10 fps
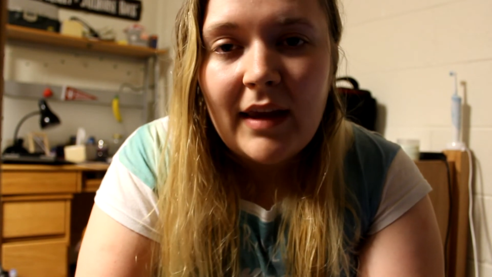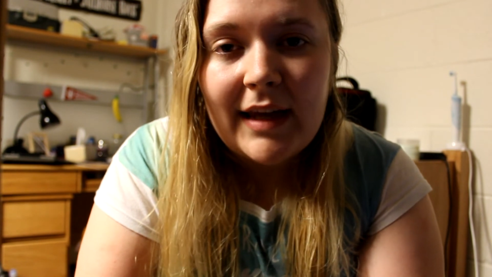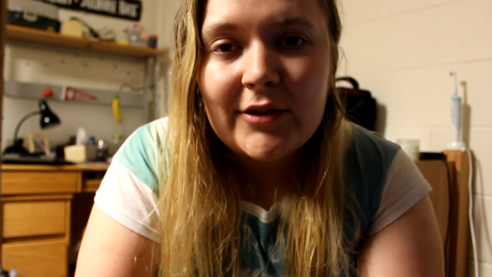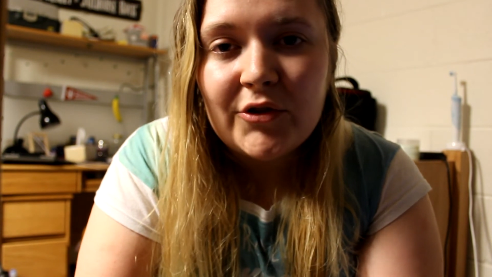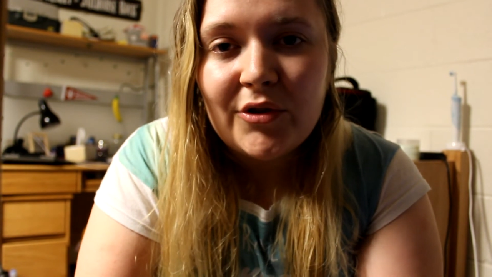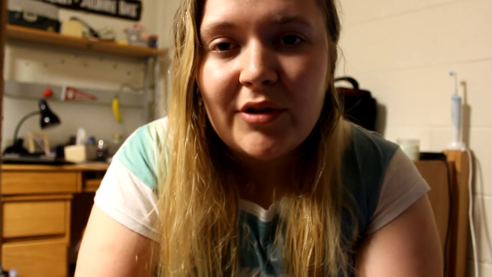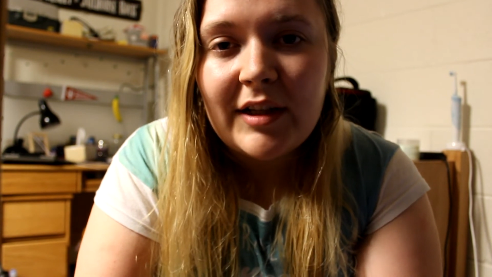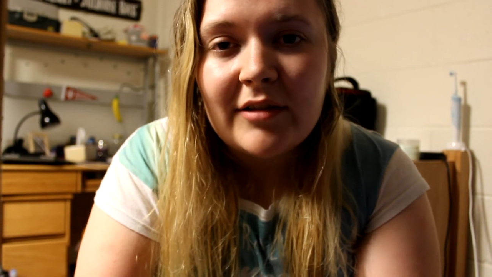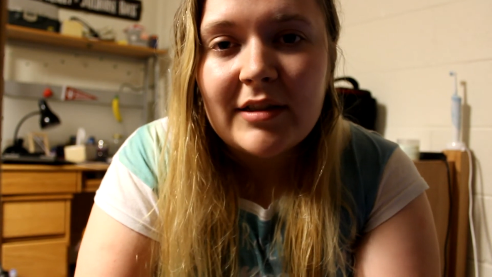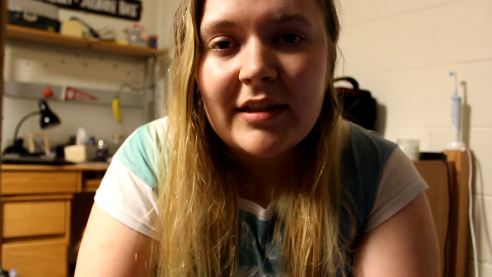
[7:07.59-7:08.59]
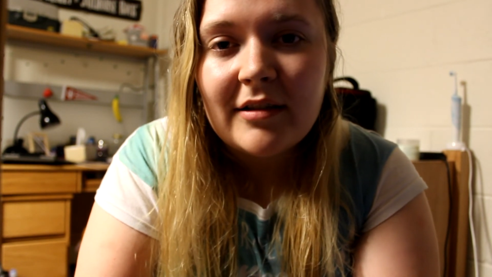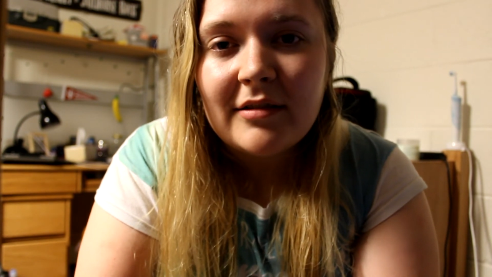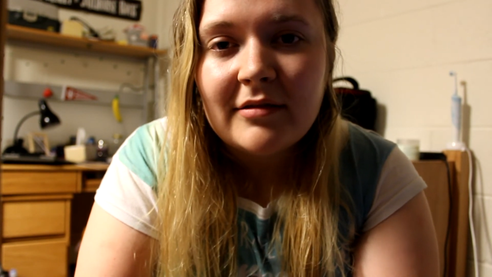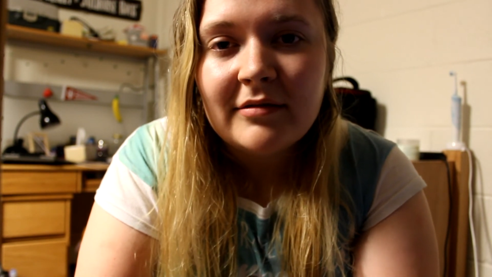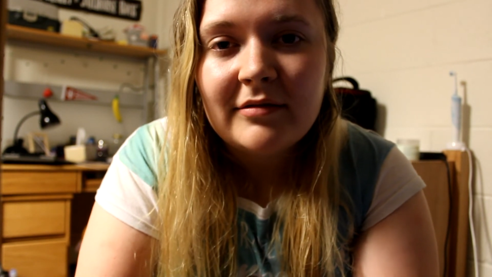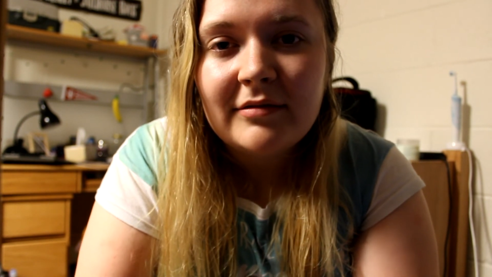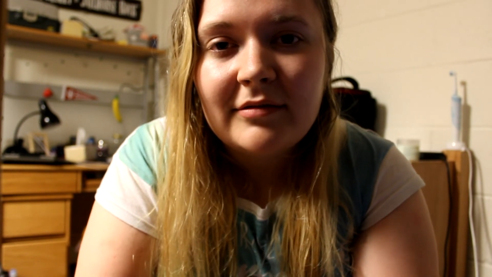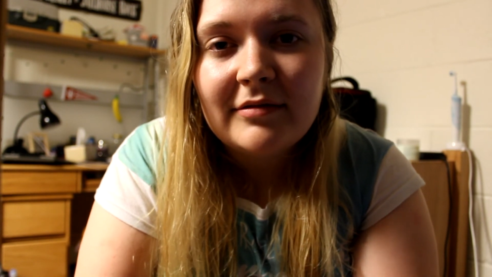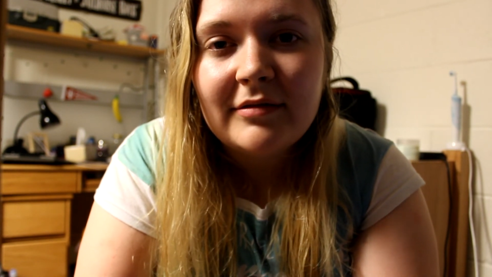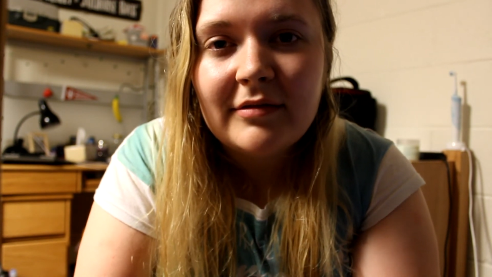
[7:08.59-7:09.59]
enjoy until
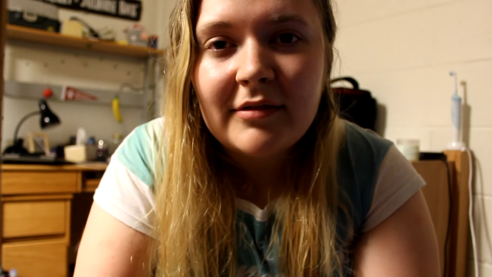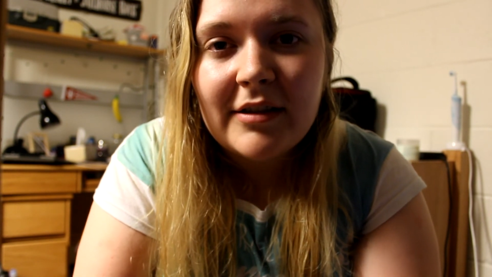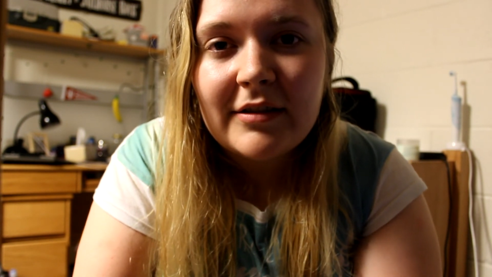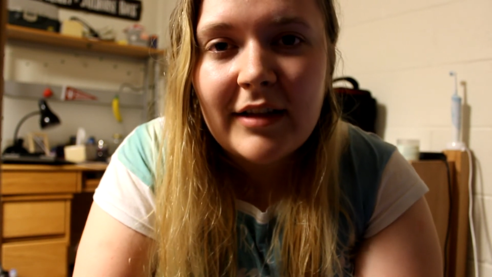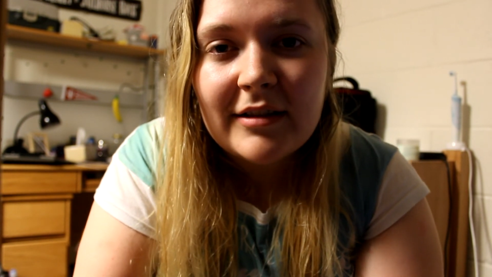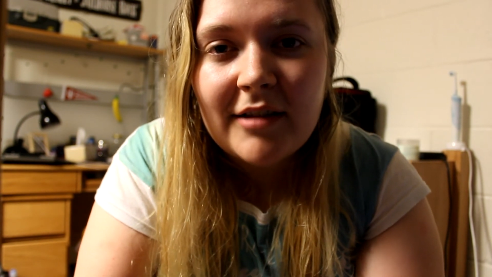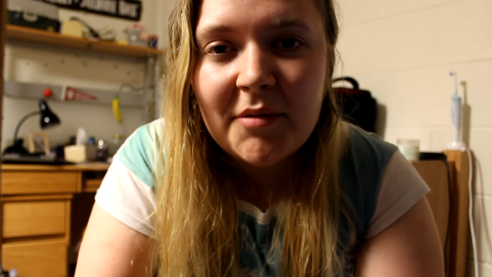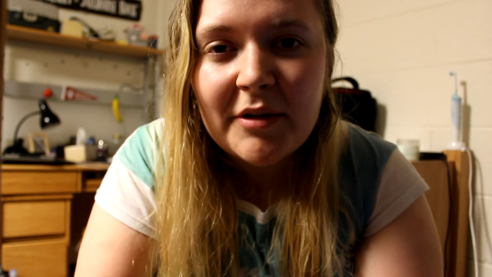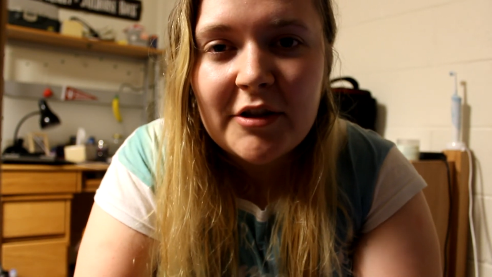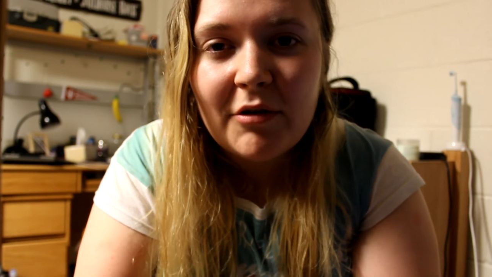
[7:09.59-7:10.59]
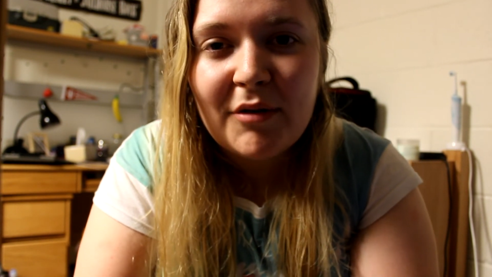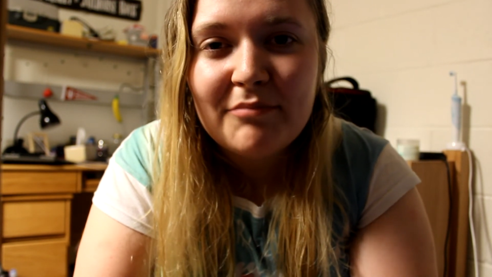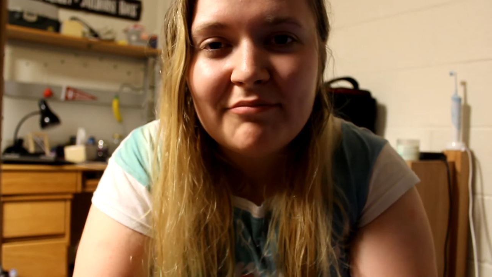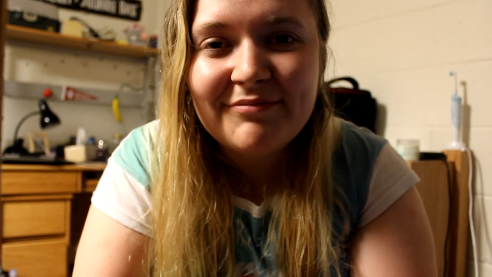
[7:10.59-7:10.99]
next time I show up.